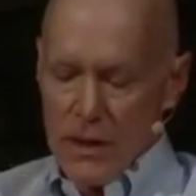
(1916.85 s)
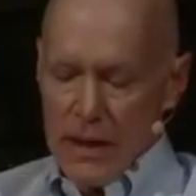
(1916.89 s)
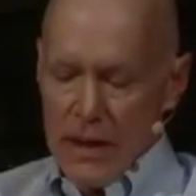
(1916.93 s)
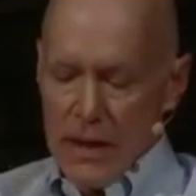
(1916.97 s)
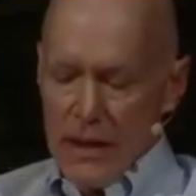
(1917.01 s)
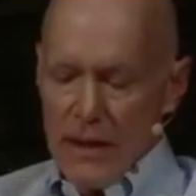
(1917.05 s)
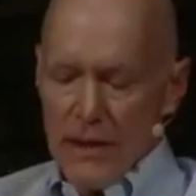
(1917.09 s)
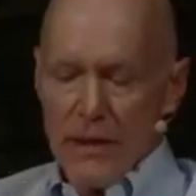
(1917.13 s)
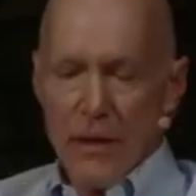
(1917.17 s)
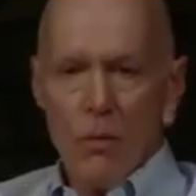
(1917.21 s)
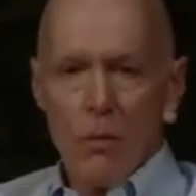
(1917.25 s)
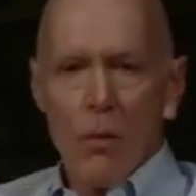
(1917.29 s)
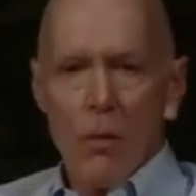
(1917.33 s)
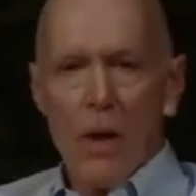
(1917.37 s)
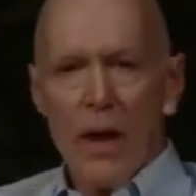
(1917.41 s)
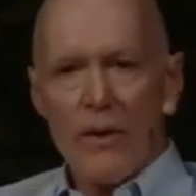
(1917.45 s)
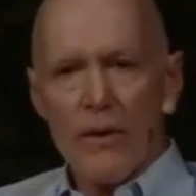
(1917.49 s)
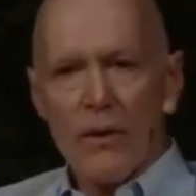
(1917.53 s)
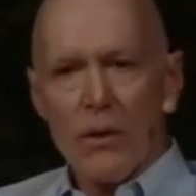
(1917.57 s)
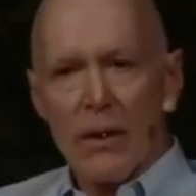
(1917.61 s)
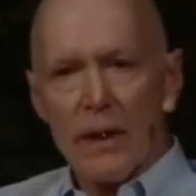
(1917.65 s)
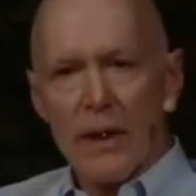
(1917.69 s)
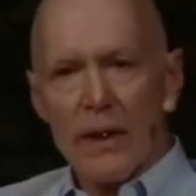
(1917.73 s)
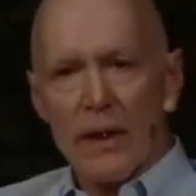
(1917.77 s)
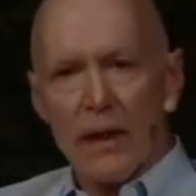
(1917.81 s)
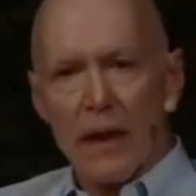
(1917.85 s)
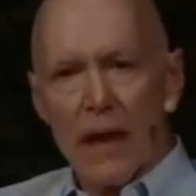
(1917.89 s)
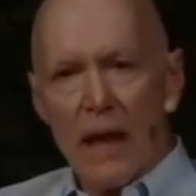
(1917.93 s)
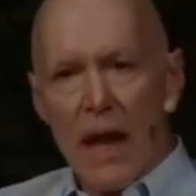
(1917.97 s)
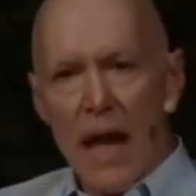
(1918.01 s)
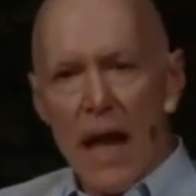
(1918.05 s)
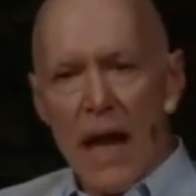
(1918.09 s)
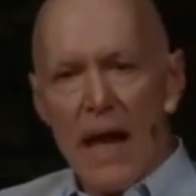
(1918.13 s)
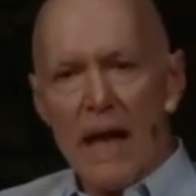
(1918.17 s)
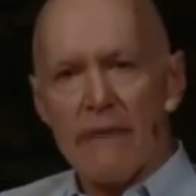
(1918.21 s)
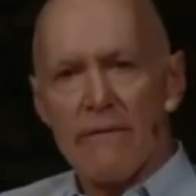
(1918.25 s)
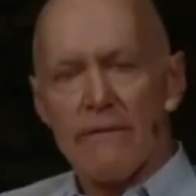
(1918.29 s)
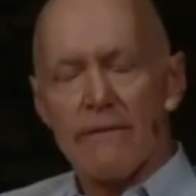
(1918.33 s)
that whether in
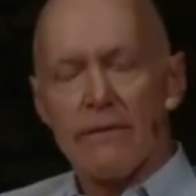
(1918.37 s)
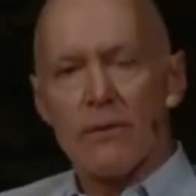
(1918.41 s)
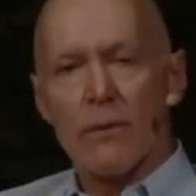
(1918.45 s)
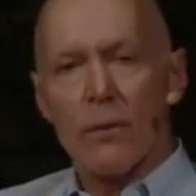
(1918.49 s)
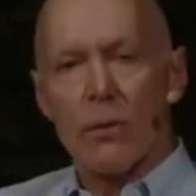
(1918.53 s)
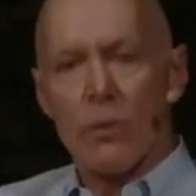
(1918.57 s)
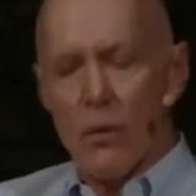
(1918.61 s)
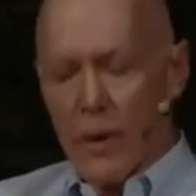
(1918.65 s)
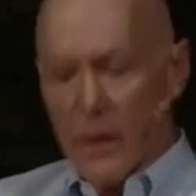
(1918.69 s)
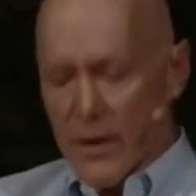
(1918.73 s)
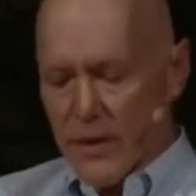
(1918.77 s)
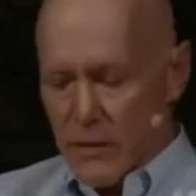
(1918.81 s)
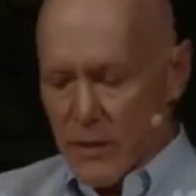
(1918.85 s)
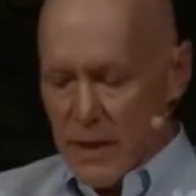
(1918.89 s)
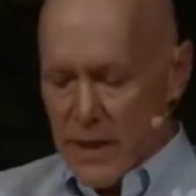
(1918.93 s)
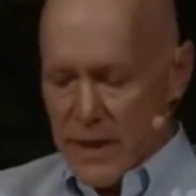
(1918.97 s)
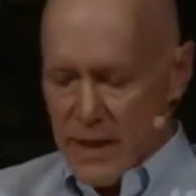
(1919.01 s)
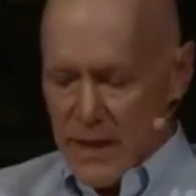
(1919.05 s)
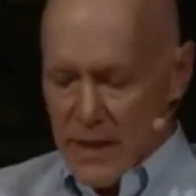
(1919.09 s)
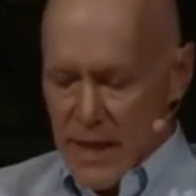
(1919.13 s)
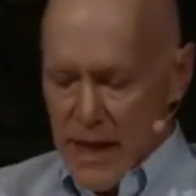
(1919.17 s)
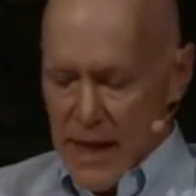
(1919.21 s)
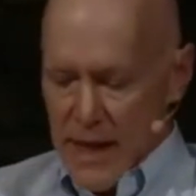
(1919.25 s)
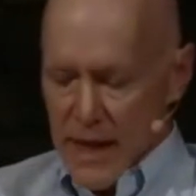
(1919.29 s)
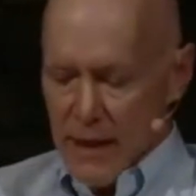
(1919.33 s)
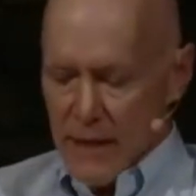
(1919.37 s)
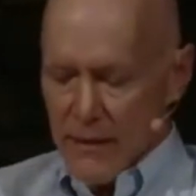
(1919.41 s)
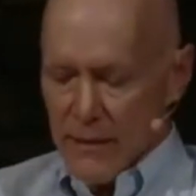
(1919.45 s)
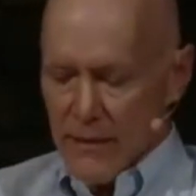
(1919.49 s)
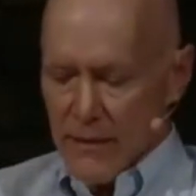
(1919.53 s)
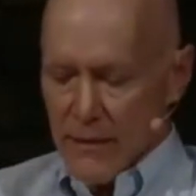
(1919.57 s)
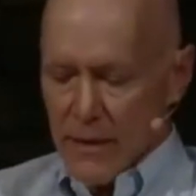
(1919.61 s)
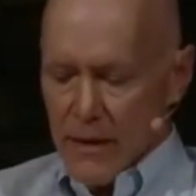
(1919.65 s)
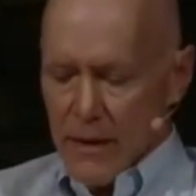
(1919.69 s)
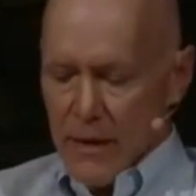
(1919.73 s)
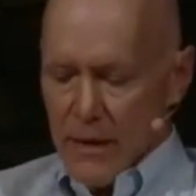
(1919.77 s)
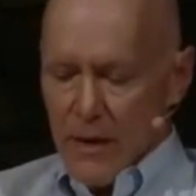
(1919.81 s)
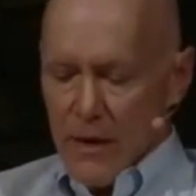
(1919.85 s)
life or whether in death,
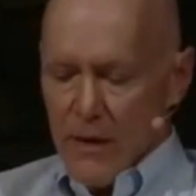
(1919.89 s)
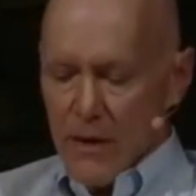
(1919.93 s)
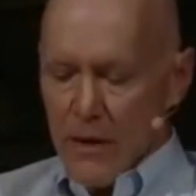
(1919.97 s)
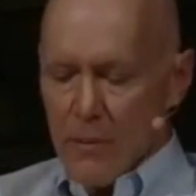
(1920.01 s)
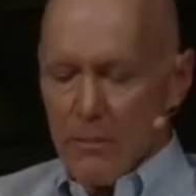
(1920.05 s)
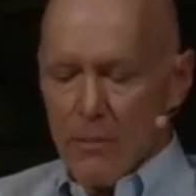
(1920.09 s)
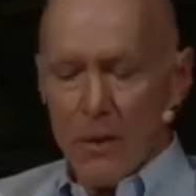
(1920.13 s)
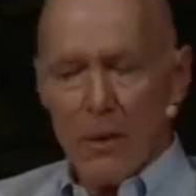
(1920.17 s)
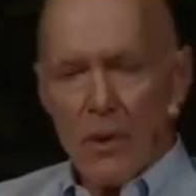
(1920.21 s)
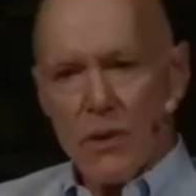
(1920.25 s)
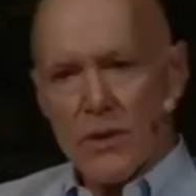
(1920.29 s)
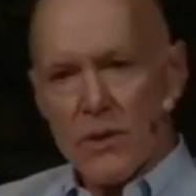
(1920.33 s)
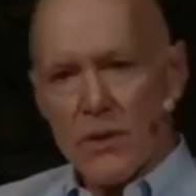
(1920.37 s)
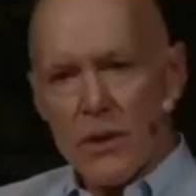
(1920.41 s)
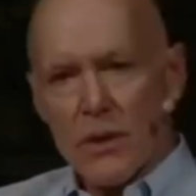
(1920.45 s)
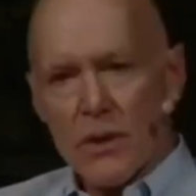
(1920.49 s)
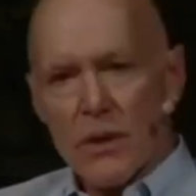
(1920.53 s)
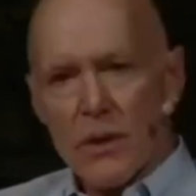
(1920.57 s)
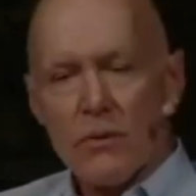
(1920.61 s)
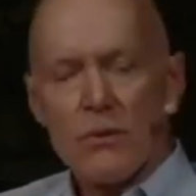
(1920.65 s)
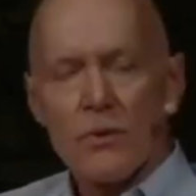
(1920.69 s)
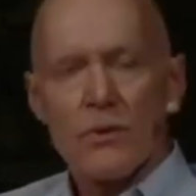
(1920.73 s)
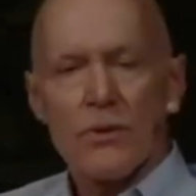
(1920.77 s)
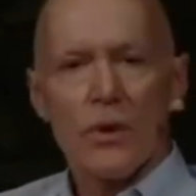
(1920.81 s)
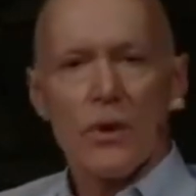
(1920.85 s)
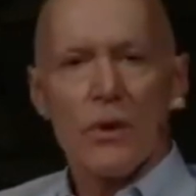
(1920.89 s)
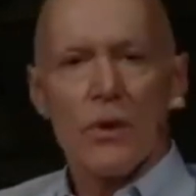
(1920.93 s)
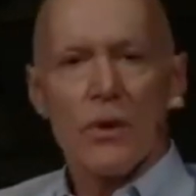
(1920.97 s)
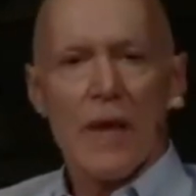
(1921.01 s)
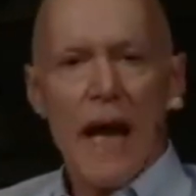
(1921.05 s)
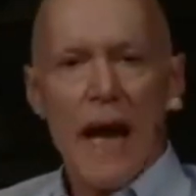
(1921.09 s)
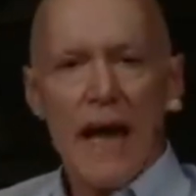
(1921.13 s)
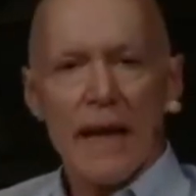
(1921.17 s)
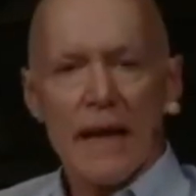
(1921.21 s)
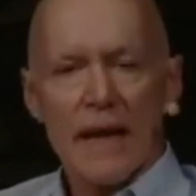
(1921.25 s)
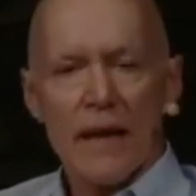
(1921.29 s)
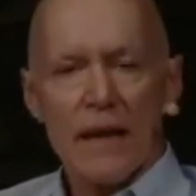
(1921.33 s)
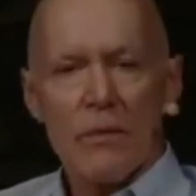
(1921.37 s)
the person who's
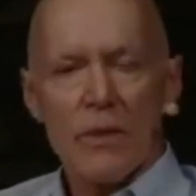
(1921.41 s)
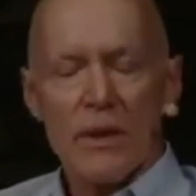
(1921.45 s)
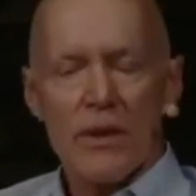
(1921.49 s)
united with